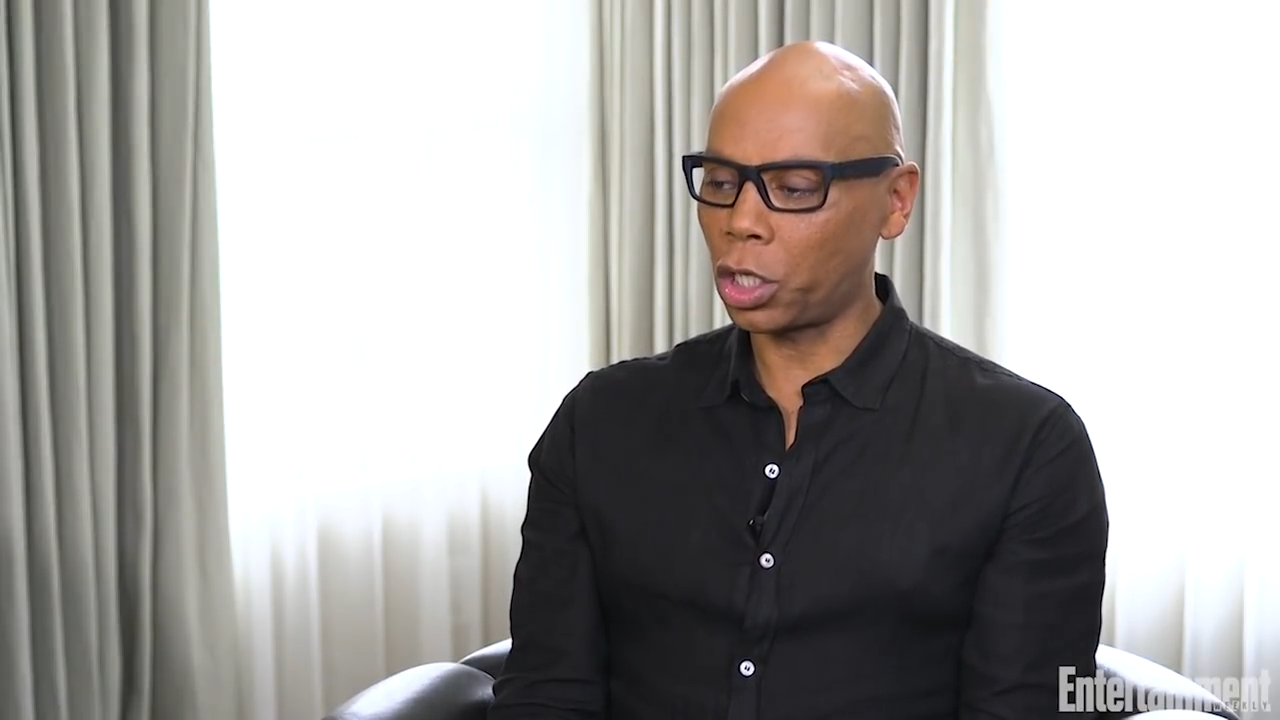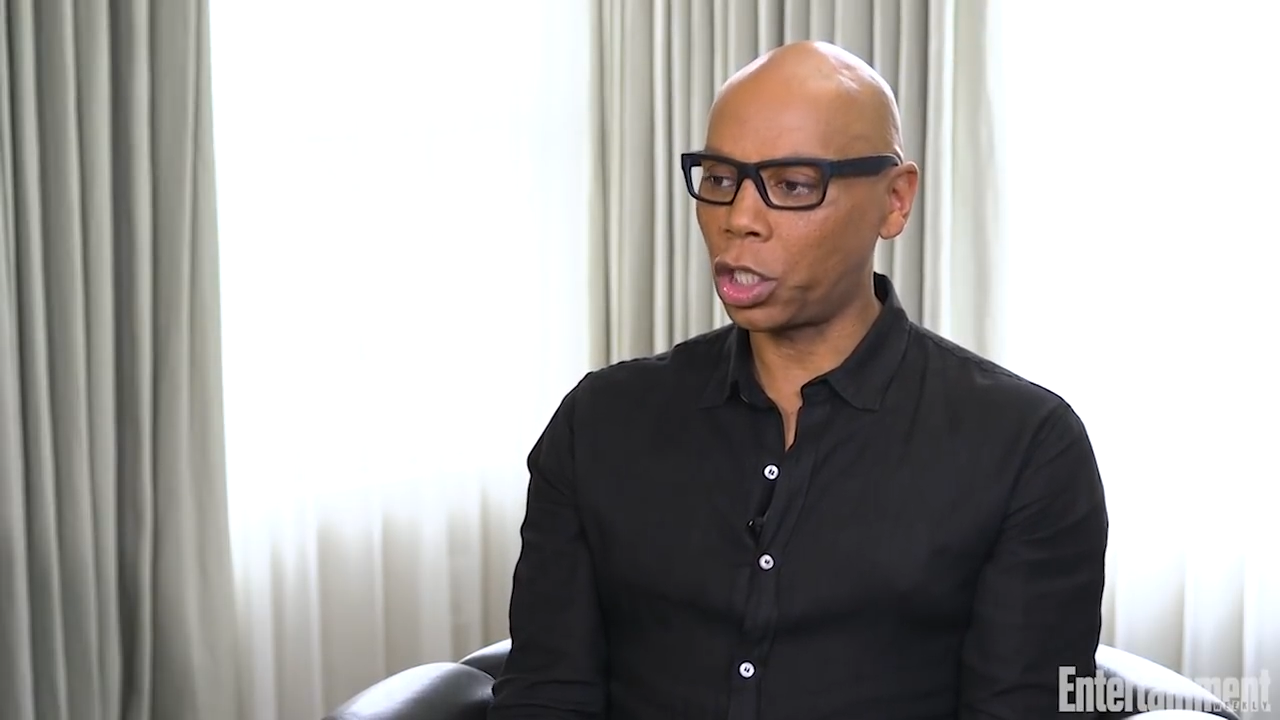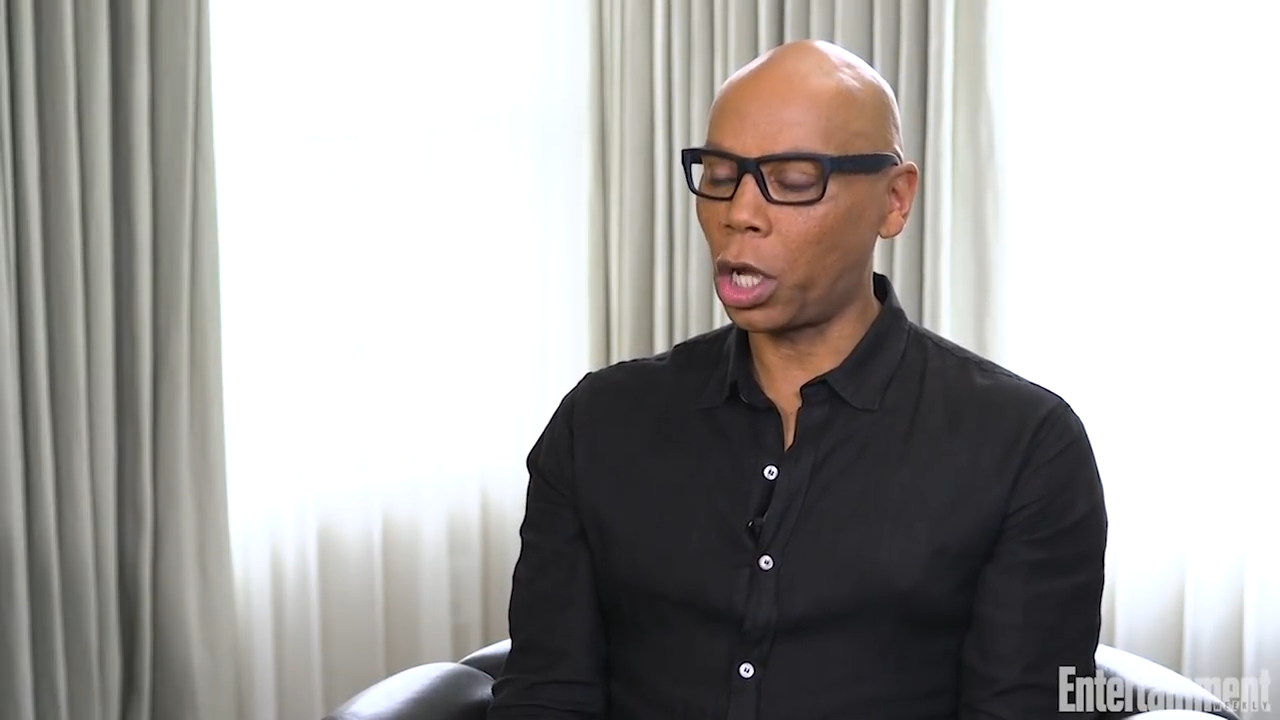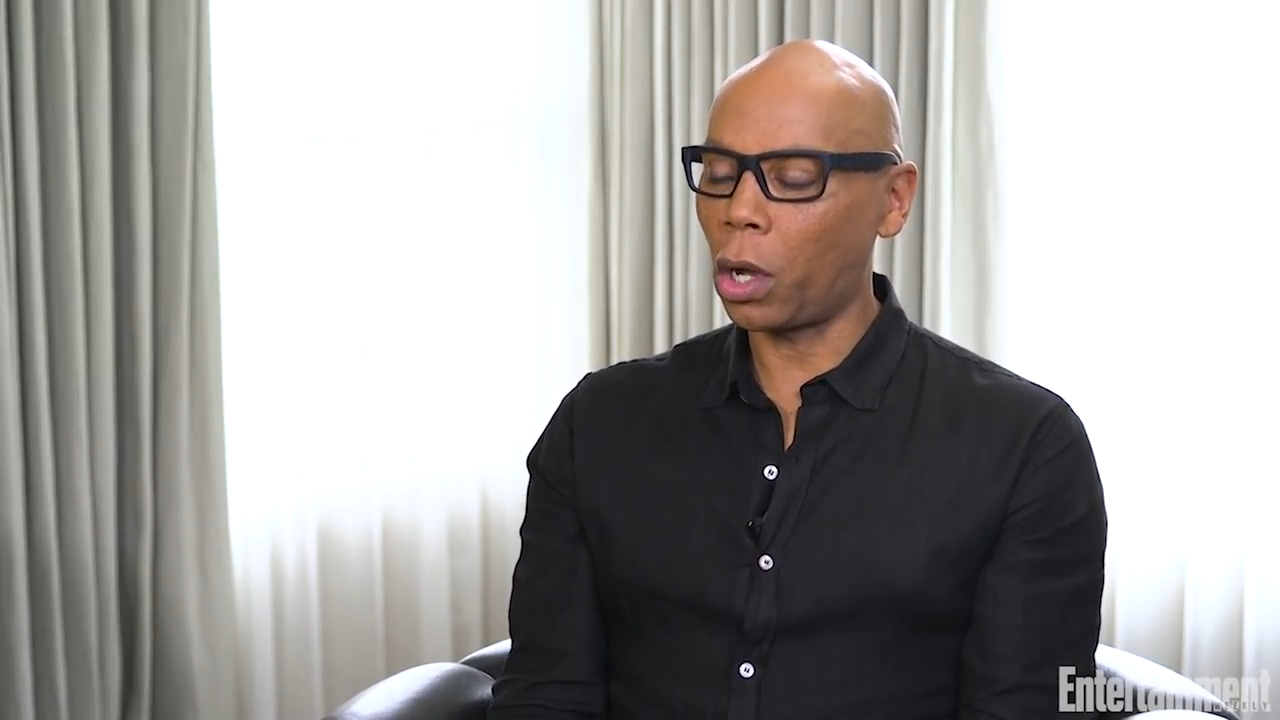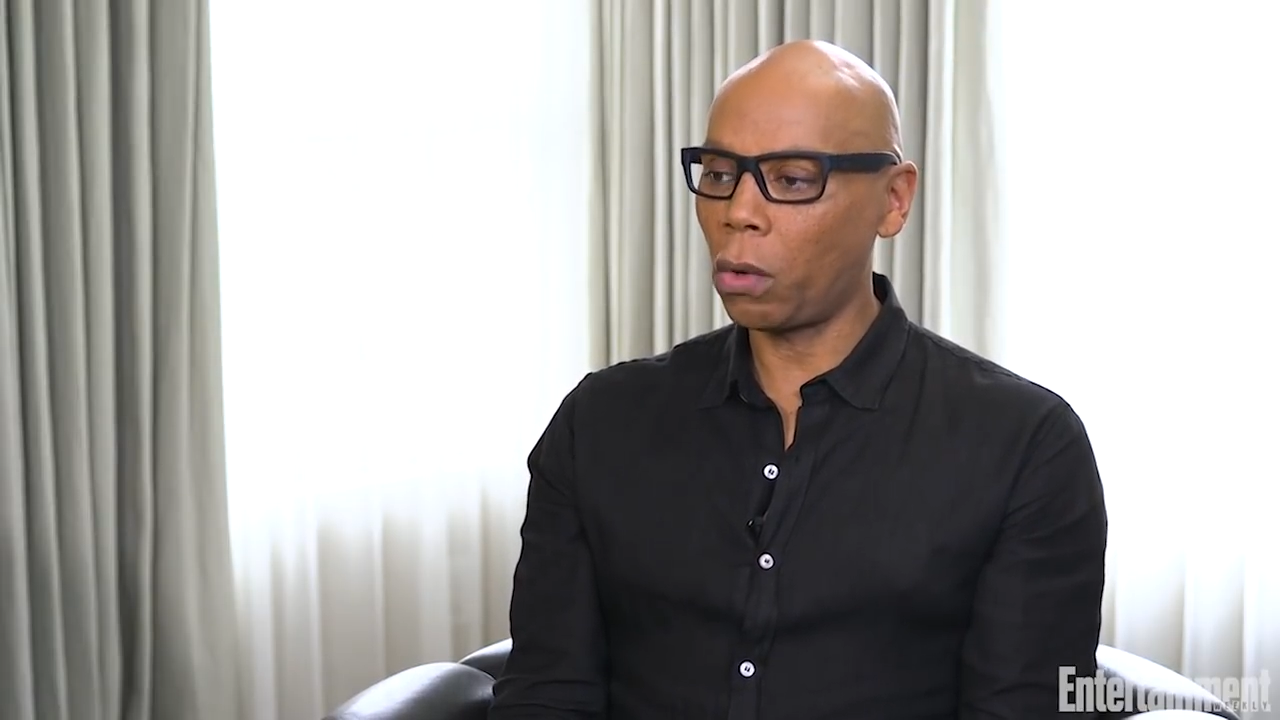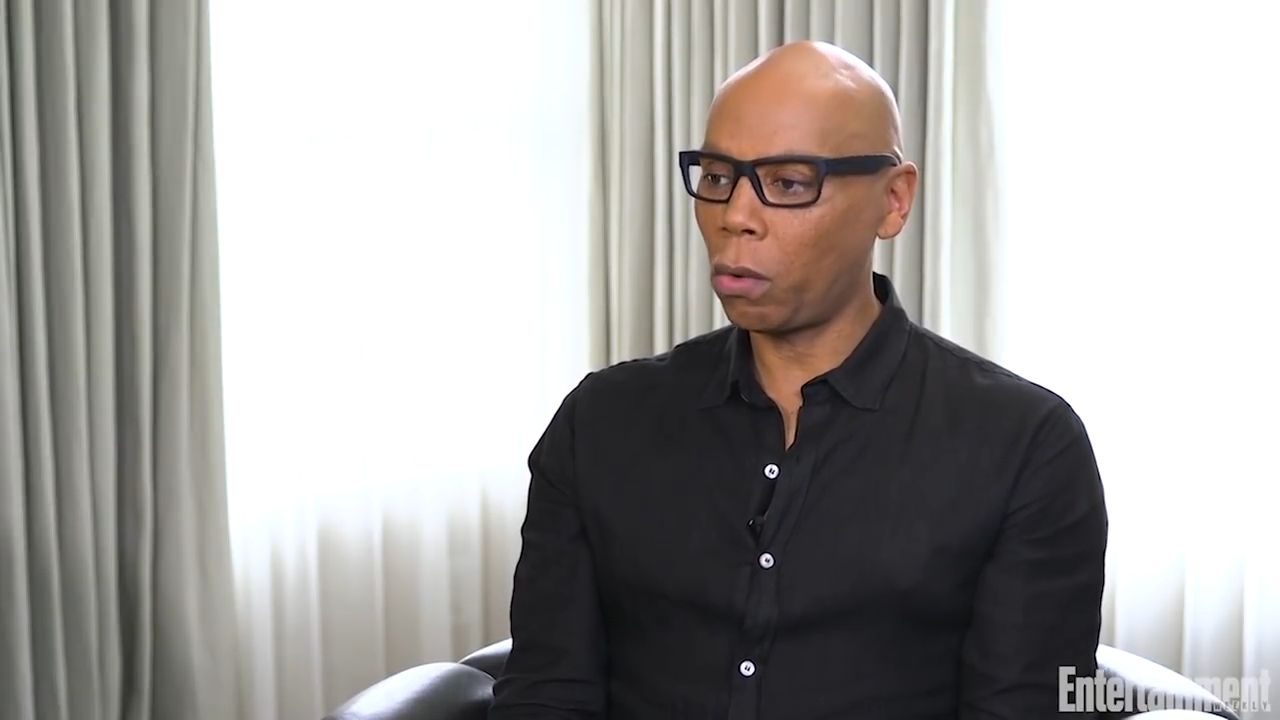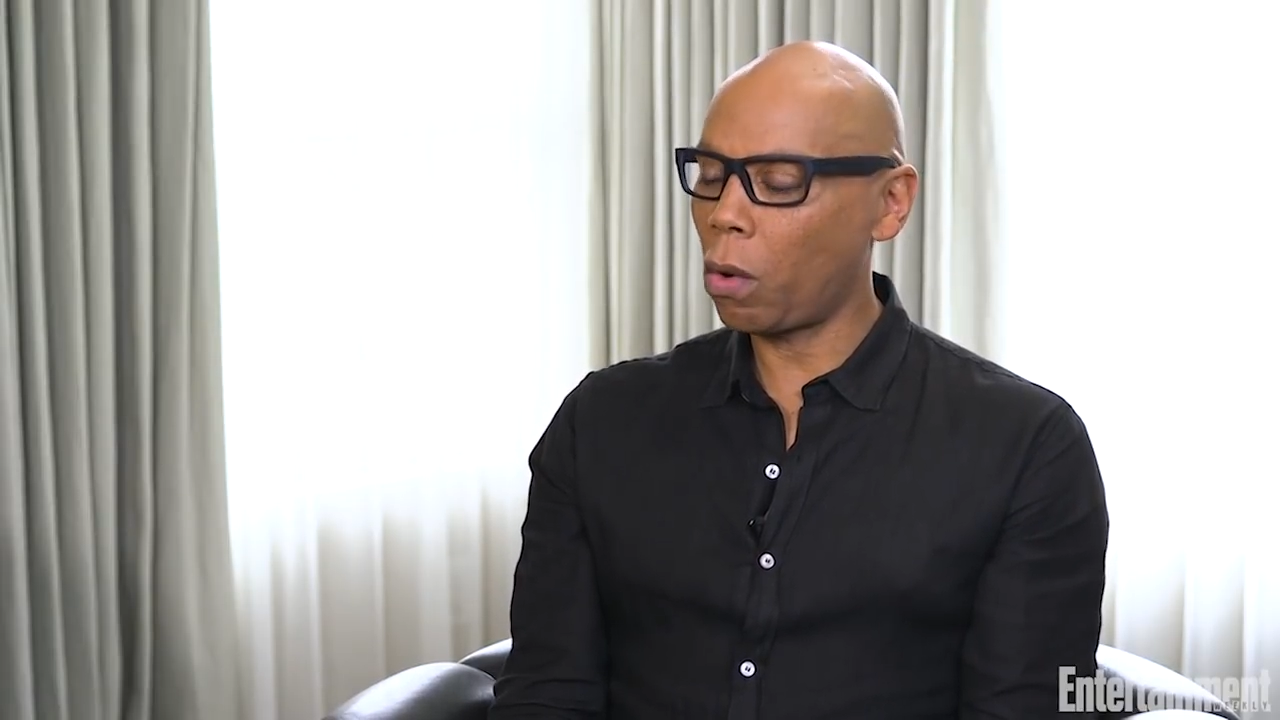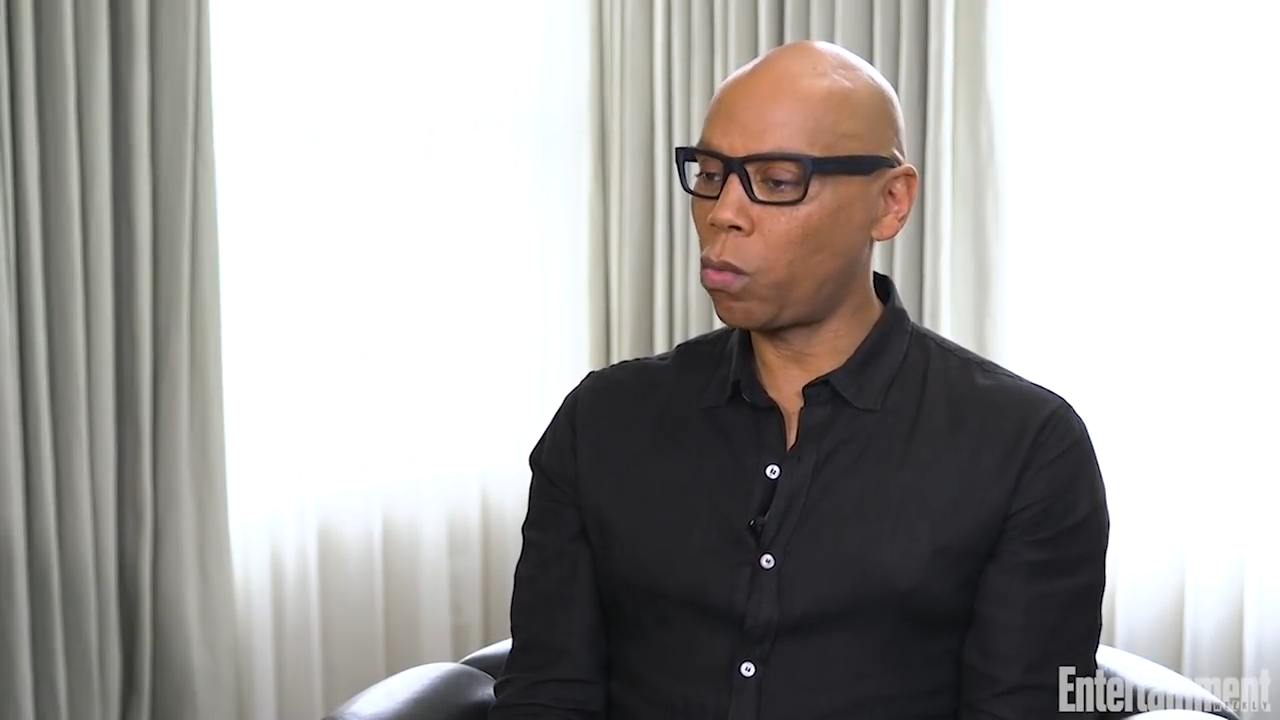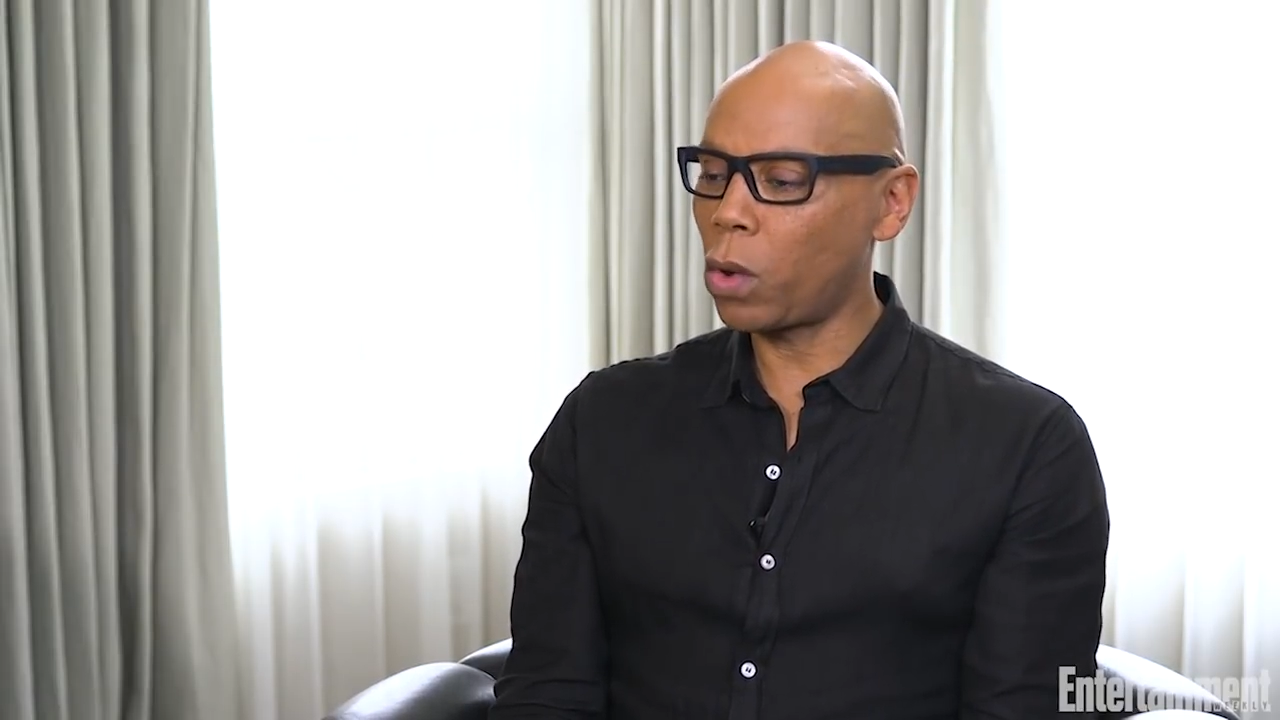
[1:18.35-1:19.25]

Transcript: our show